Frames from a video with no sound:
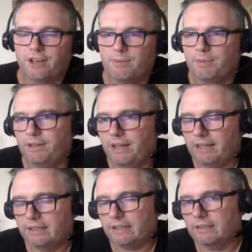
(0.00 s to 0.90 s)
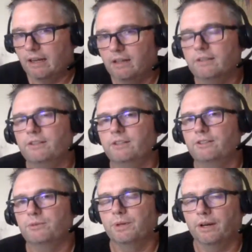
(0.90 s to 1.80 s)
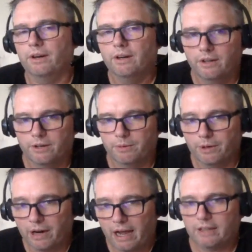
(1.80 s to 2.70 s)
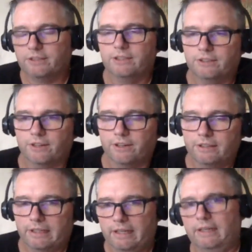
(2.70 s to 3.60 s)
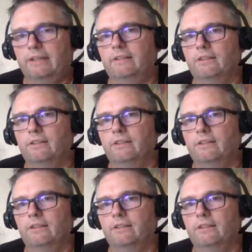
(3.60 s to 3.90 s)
in that technology to where we're actually starting to get